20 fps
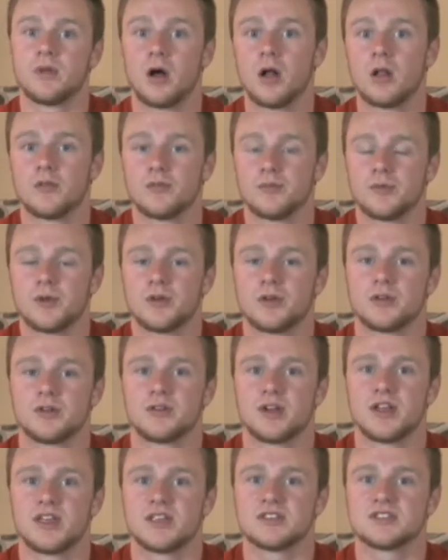of them go to
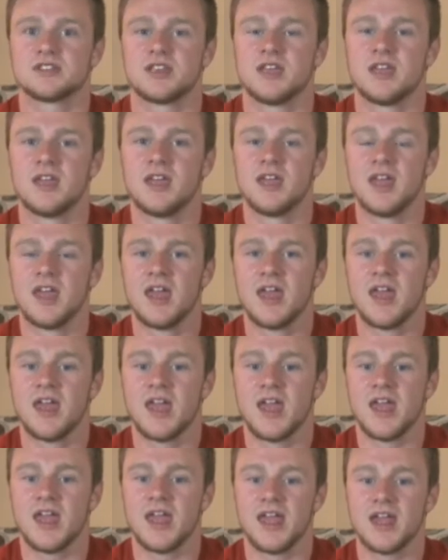Grace,
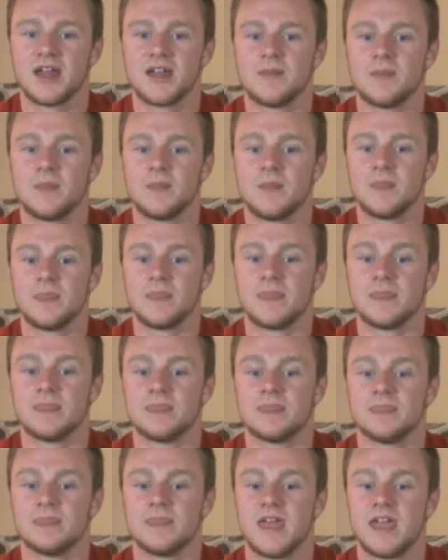and
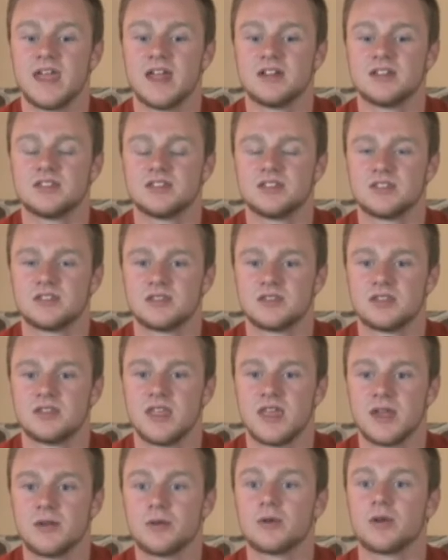
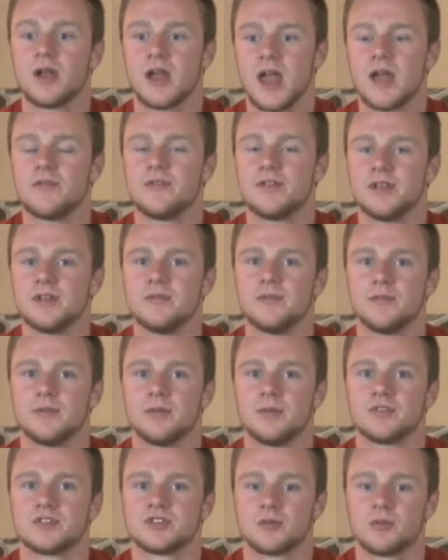they were a heavy
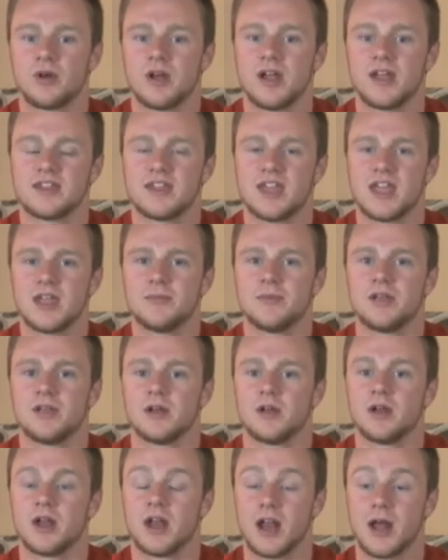influence on why I came
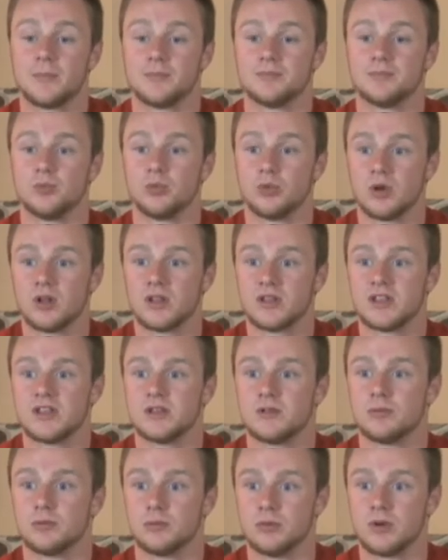here, and I'm
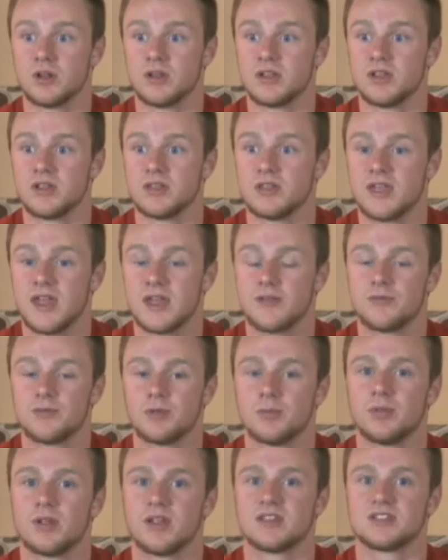really, really
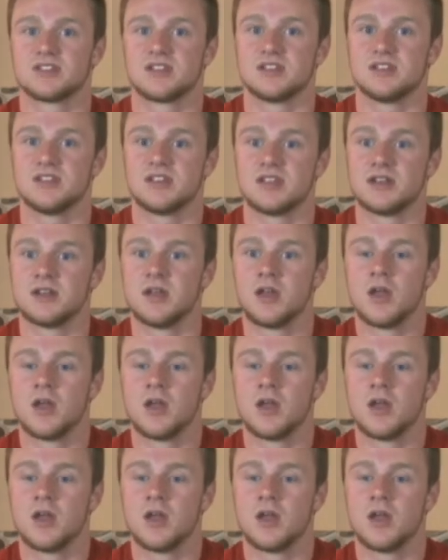thankful and blessed they did.